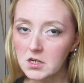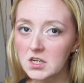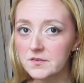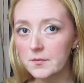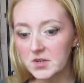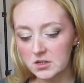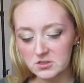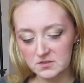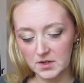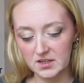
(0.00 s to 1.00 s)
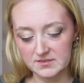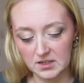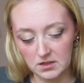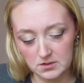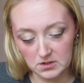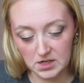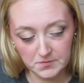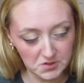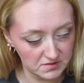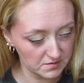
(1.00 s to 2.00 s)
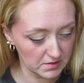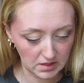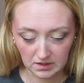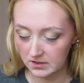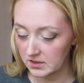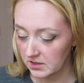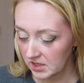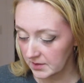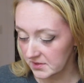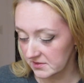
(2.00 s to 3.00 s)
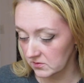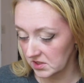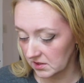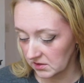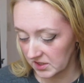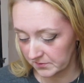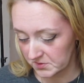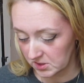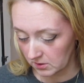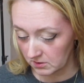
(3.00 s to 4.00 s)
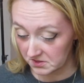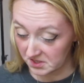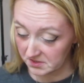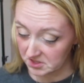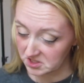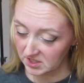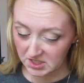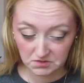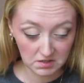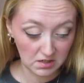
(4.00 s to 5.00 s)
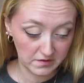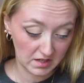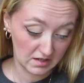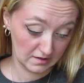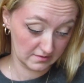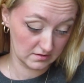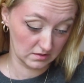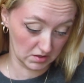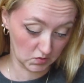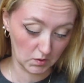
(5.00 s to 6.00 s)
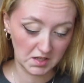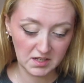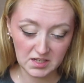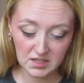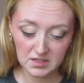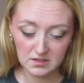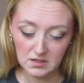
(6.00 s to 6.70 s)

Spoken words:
Now I'm not using my Estee Lauder, I'm using my Amazonian Clay from Tarte in the shade 12S to 20N.